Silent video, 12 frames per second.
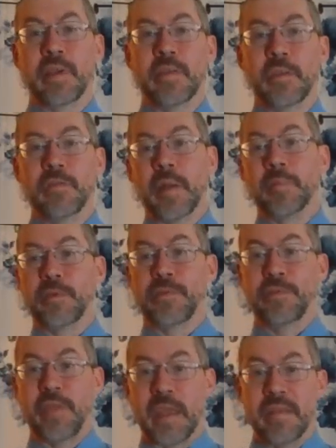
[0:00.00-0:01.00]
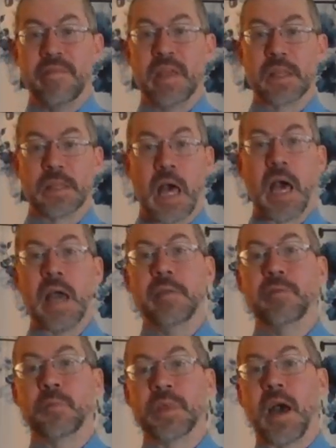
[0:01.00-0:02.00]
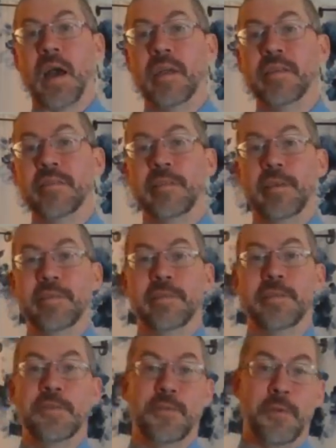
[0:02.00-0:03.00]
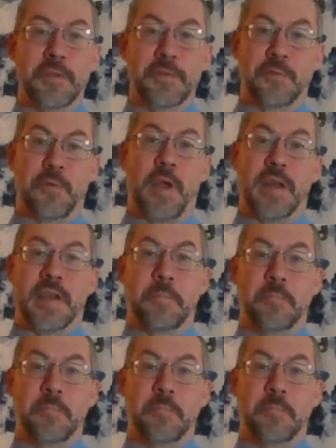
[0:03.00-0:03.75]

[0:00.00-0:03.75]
in the chapter Saving Lives with High Intensity Strength Training.